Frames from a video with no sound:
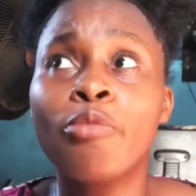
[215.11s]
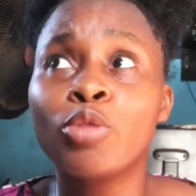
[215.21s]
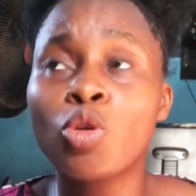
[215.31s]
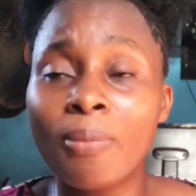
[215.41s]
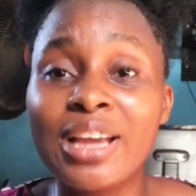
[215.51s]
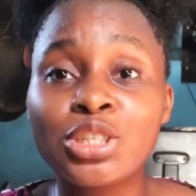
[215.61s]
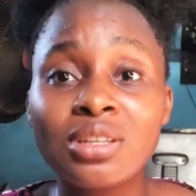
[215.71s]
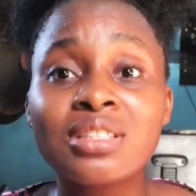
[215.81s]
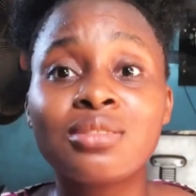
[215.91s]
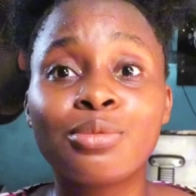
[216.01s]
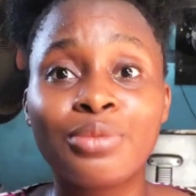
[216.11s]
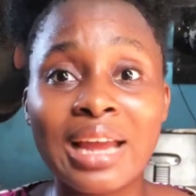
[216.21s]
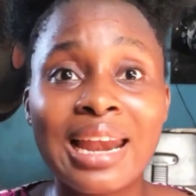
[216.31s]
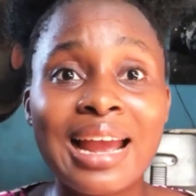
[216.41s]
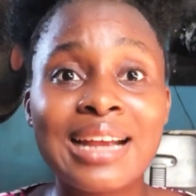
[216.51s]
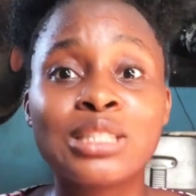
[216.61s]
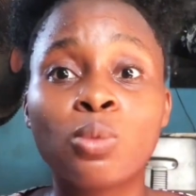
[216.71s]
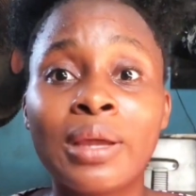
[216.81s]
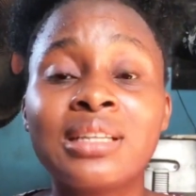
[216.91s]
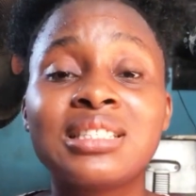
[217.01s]
You might just realize
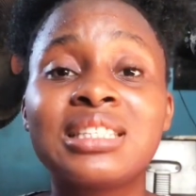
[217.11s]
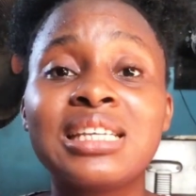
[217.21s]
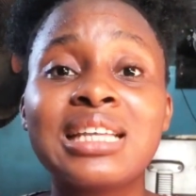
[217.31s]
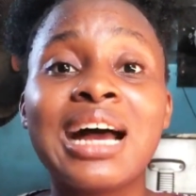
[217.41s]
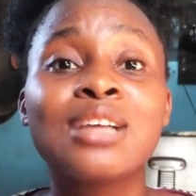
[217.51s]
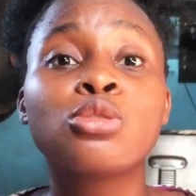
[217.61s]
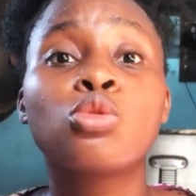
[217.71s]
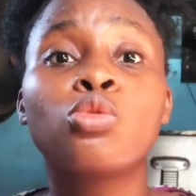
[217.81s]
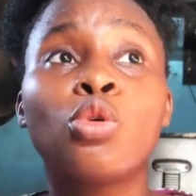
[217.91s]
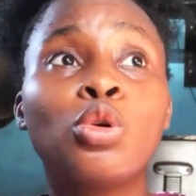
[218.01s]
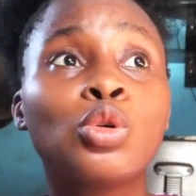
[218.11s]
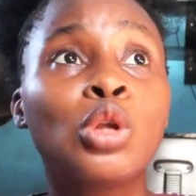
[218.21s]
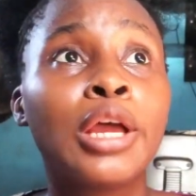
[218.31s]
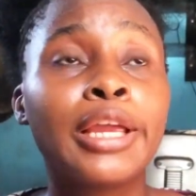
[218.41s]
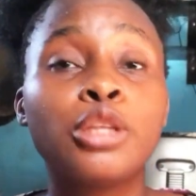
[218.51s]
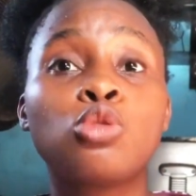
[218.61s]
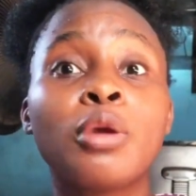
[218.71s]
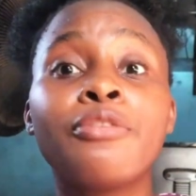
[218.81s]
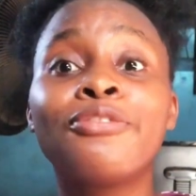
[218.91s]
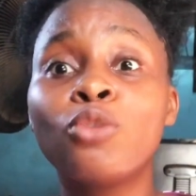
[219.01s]
when the seed has grown into
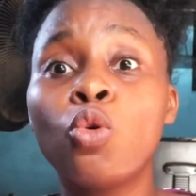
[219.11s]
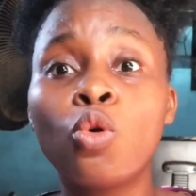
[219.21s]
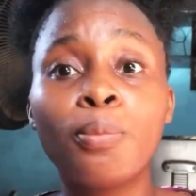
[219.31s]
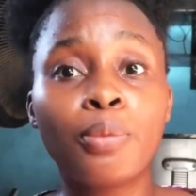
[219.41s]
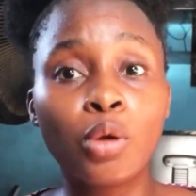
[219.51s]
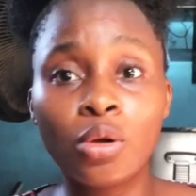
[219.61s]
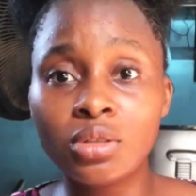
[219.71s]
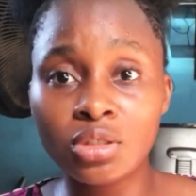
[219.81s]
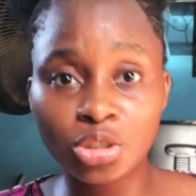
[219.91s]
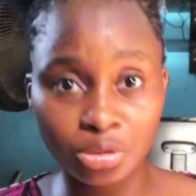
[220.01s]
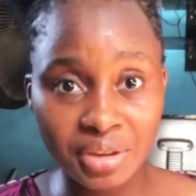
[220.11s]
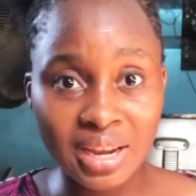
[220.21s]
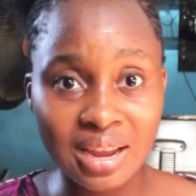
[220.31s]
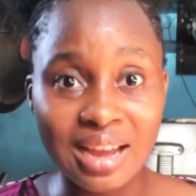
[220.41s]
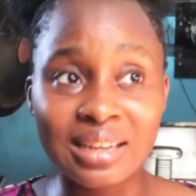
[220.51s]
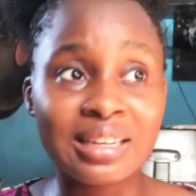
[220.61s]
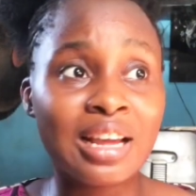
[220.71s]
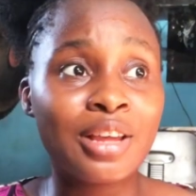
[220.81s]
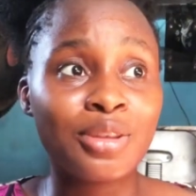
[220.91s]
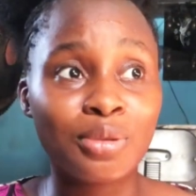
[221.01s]
a full-blown tree, and
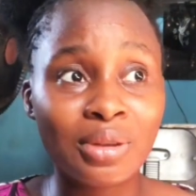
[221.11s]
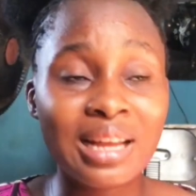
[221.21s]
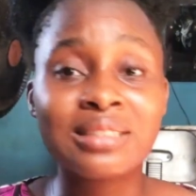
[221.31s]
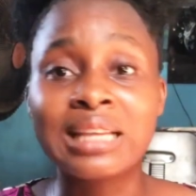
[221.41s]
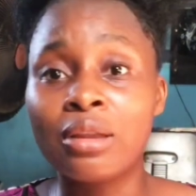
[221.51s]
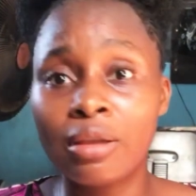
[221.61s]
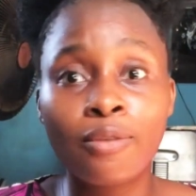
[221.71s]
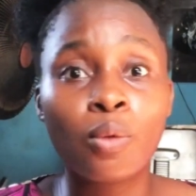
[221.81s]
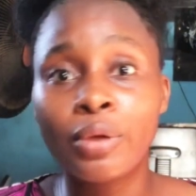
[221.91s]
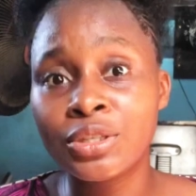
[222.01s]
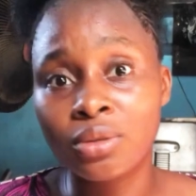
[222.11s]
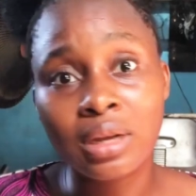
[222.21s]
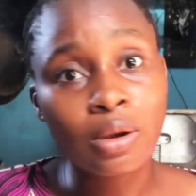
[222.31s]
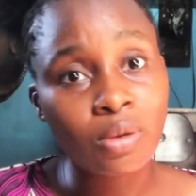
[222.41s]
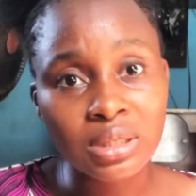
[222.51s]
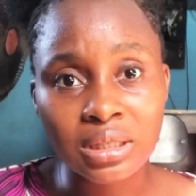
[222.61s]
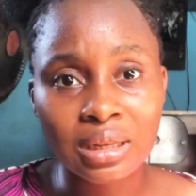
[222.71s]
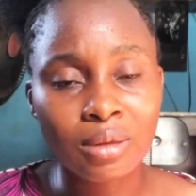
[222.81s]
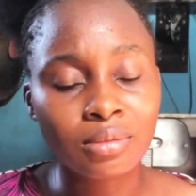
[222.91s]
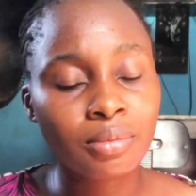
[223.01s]
you now start looking for ways you can cut it down.